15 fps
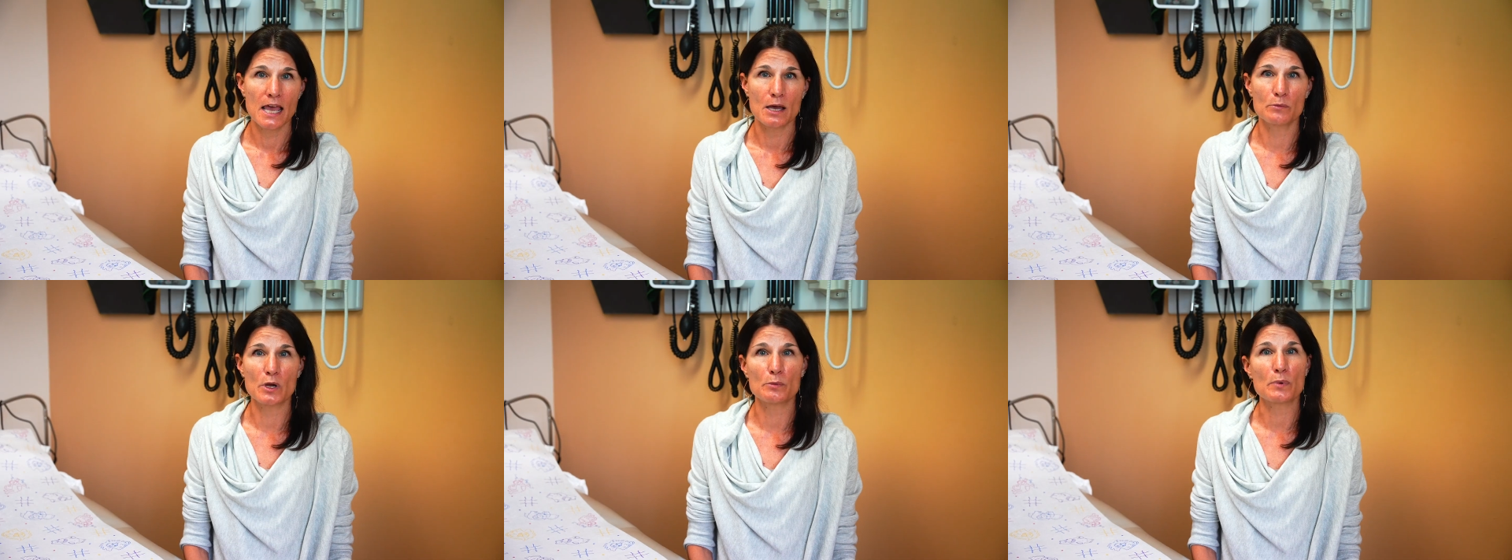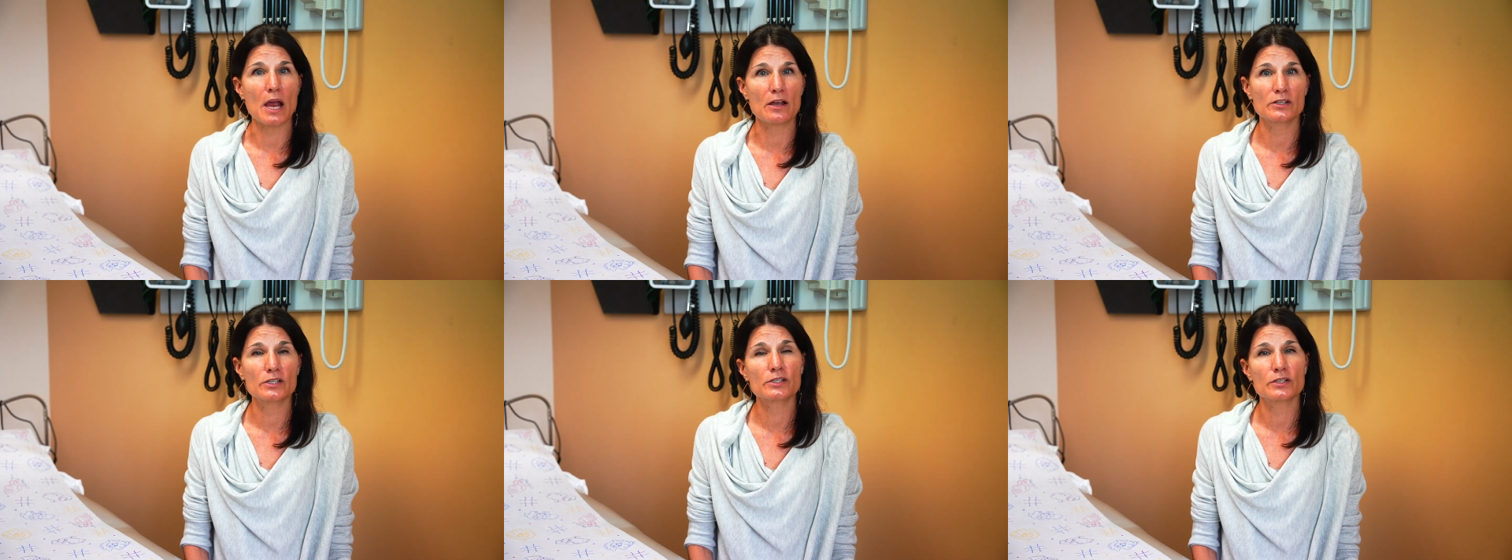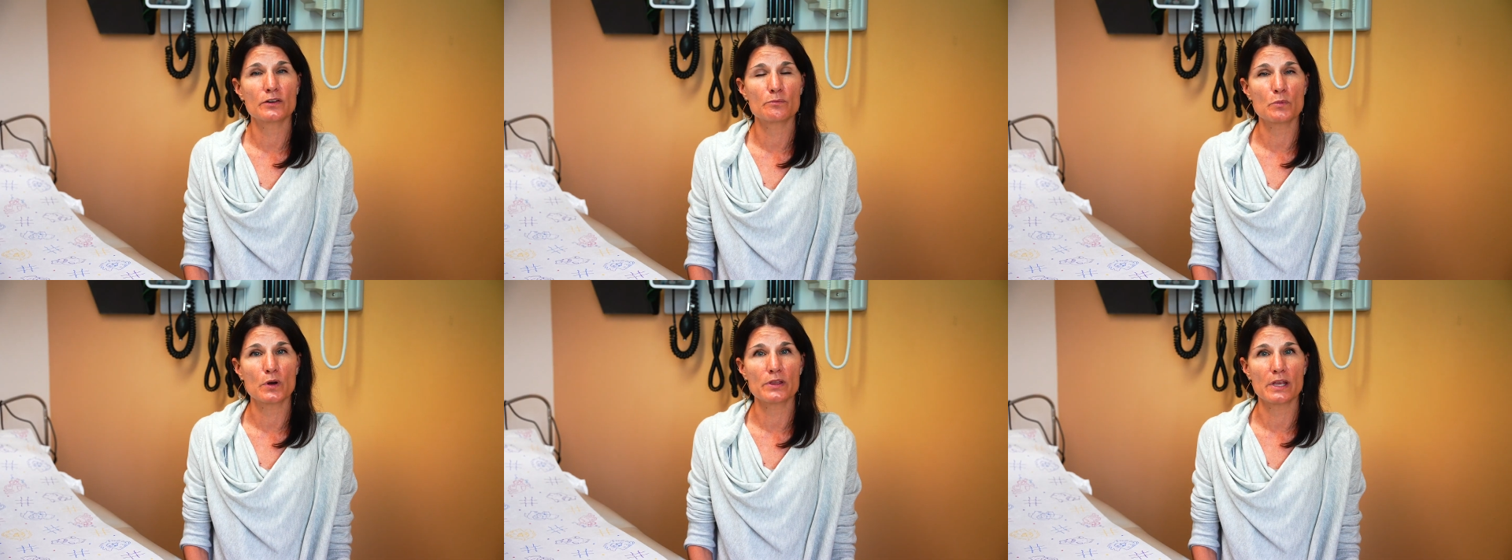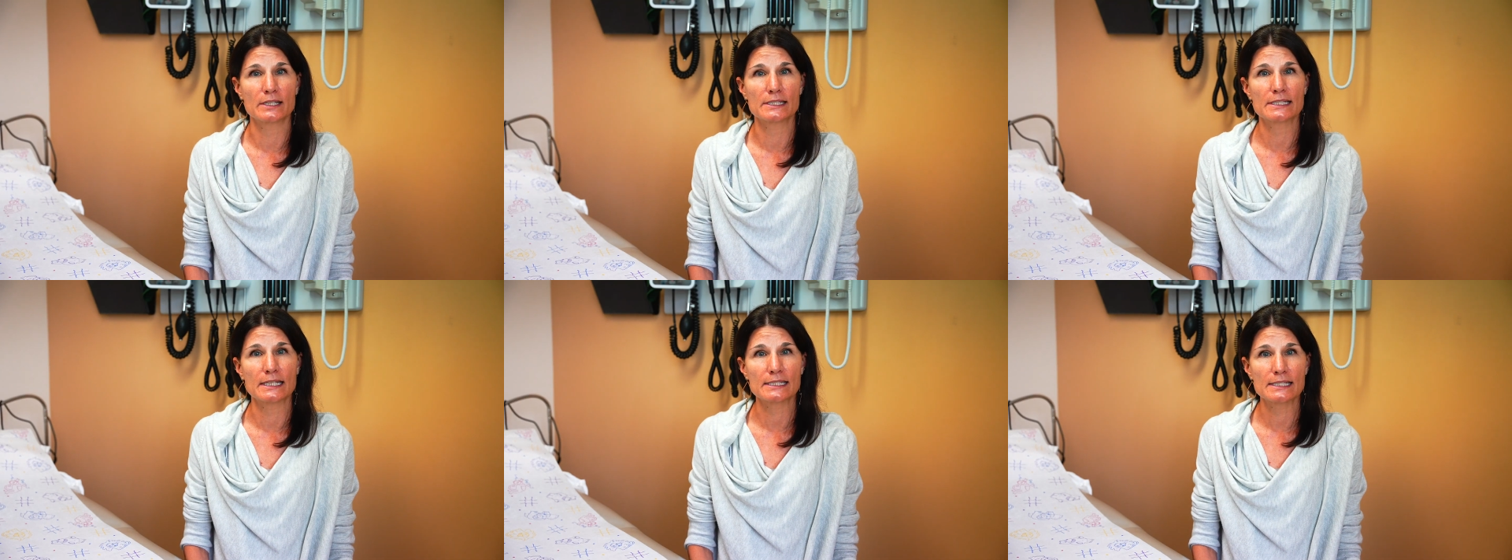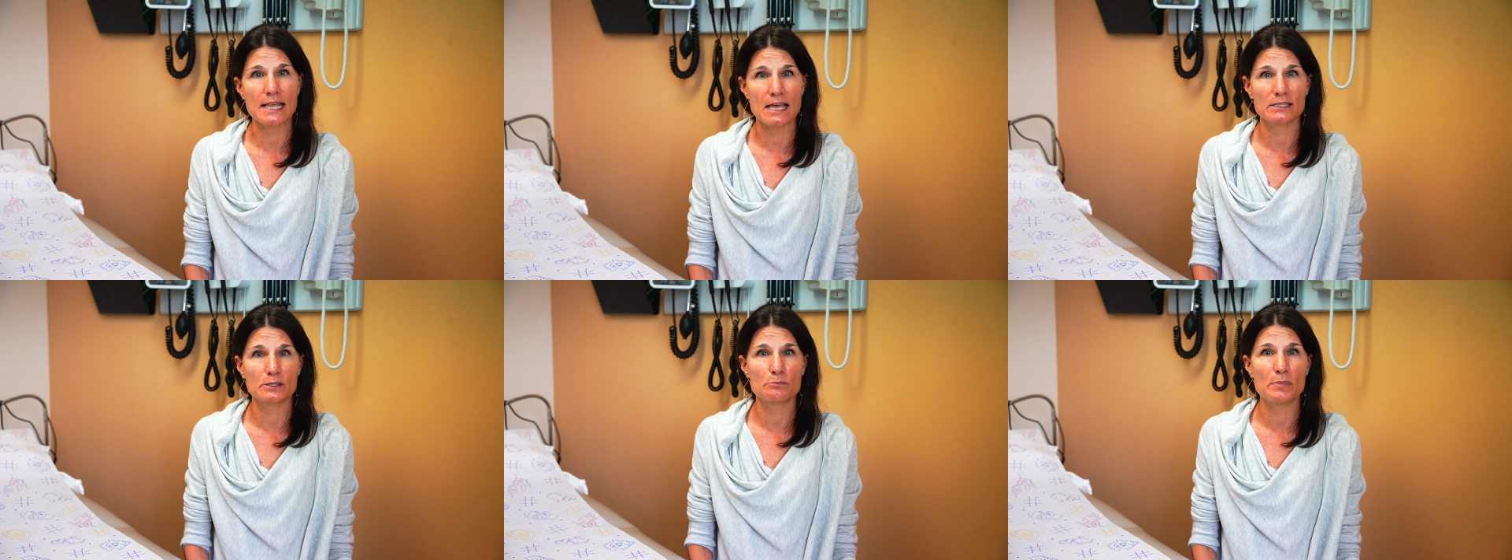And we are proud to serve more than
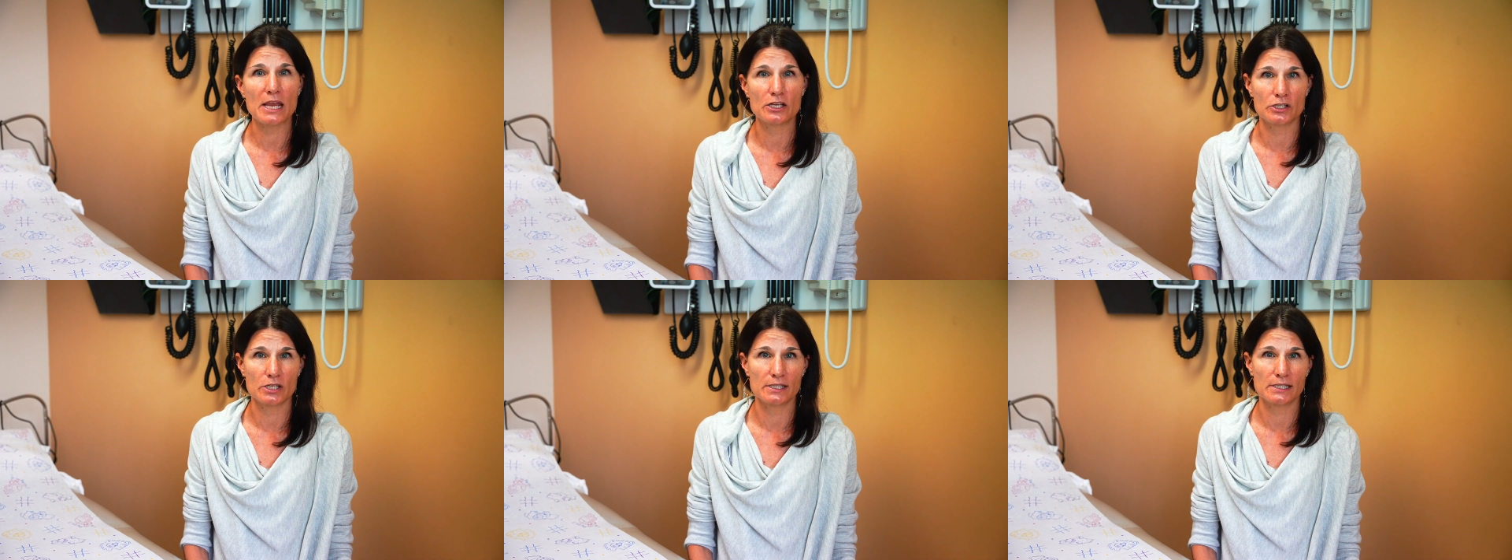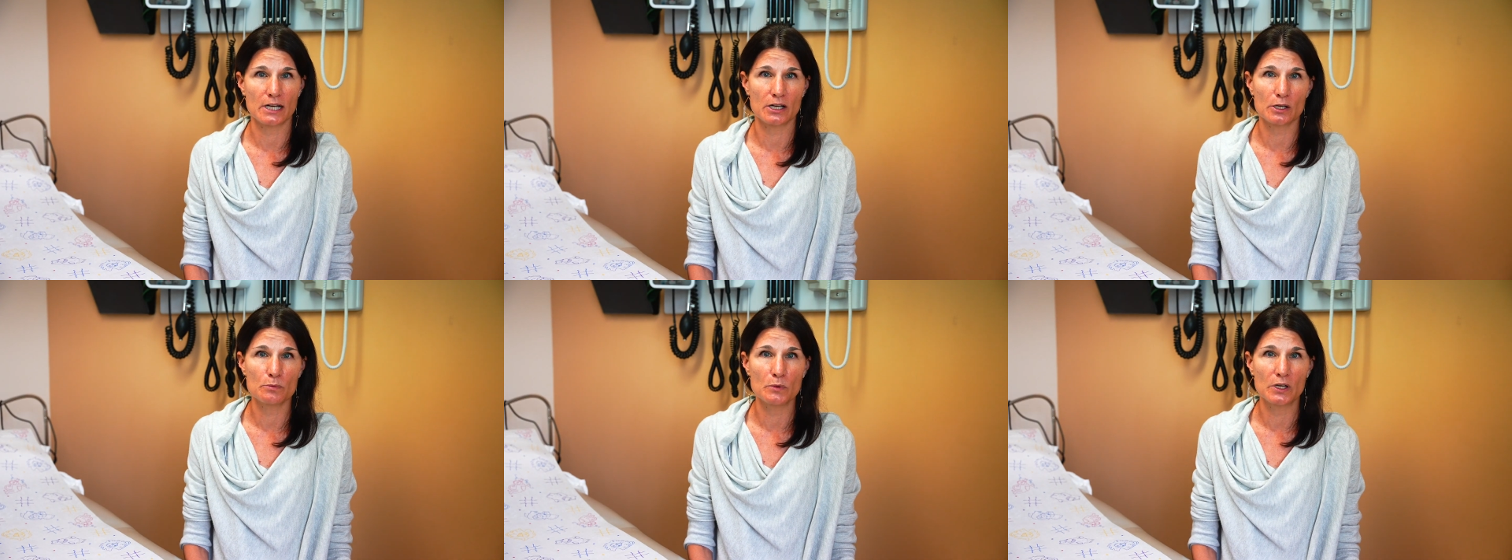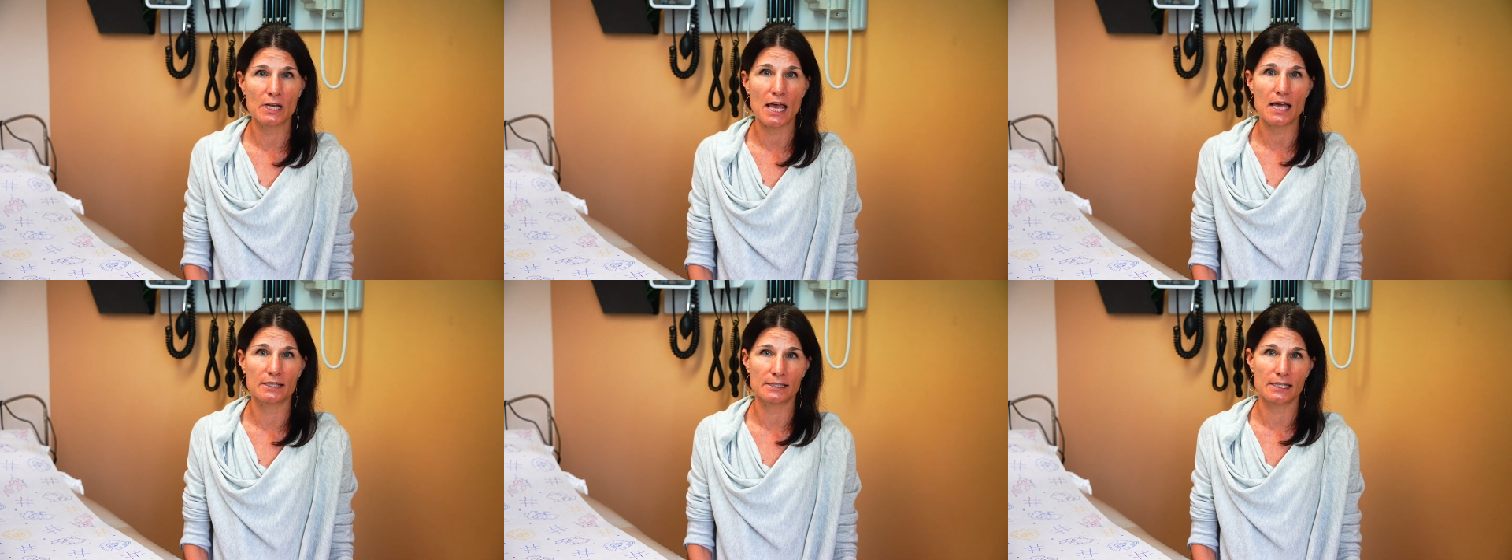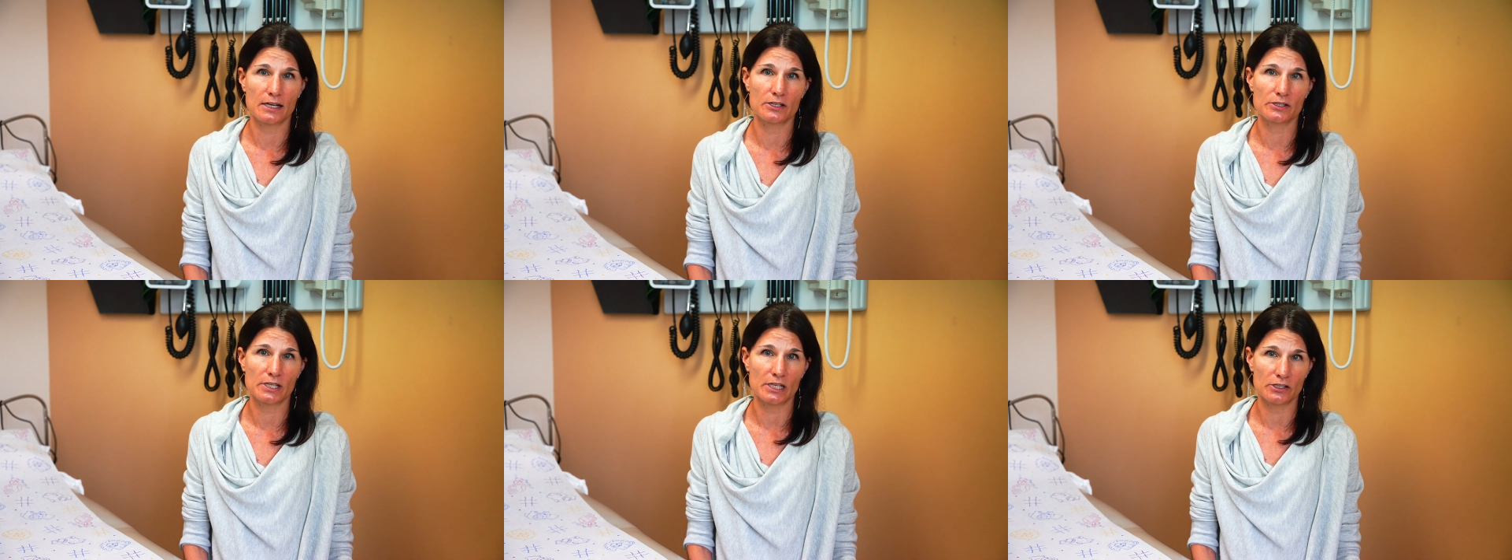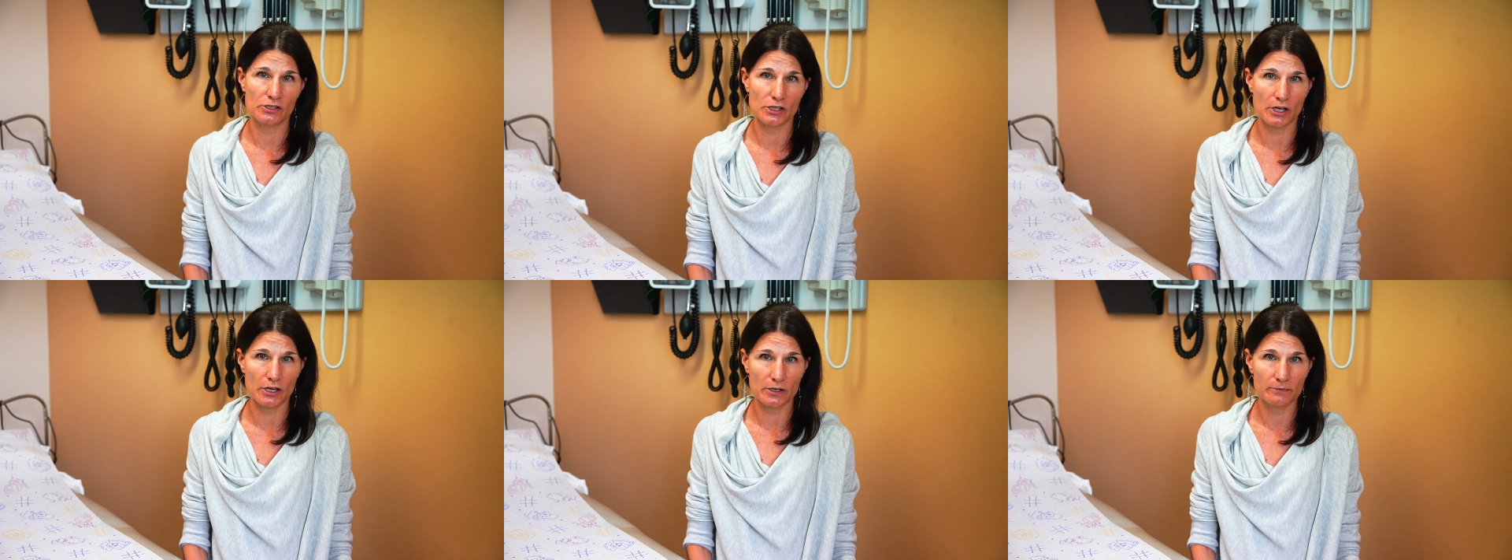6,000 patients at our community health centers
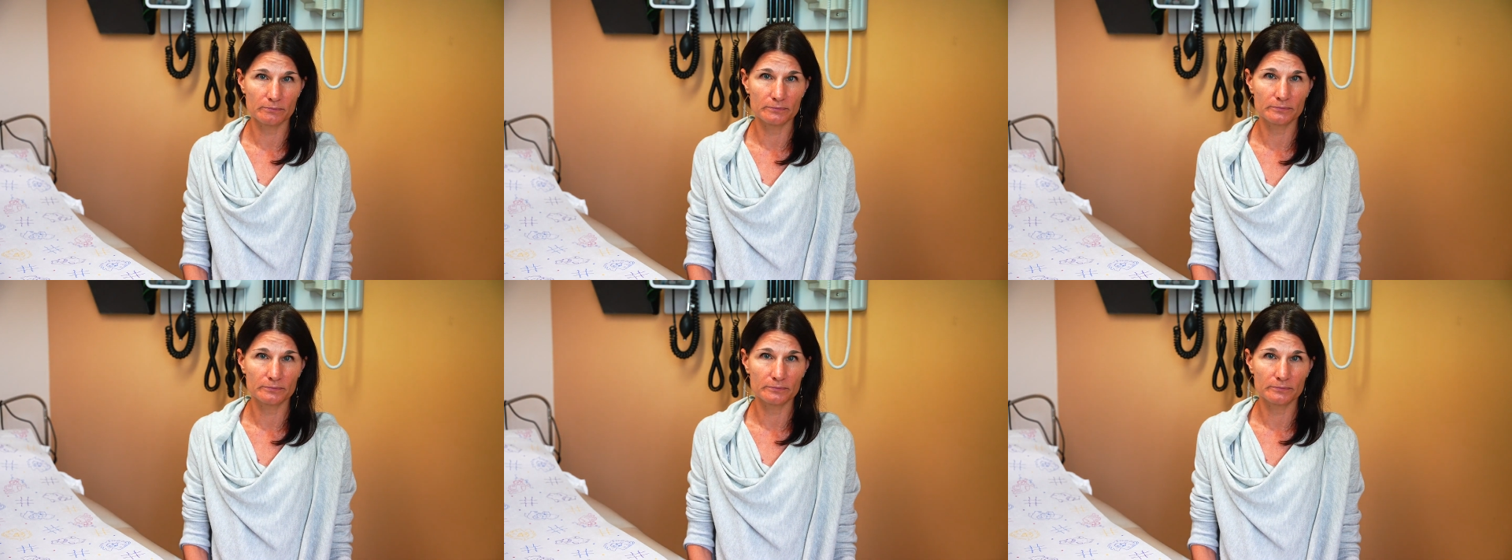each year.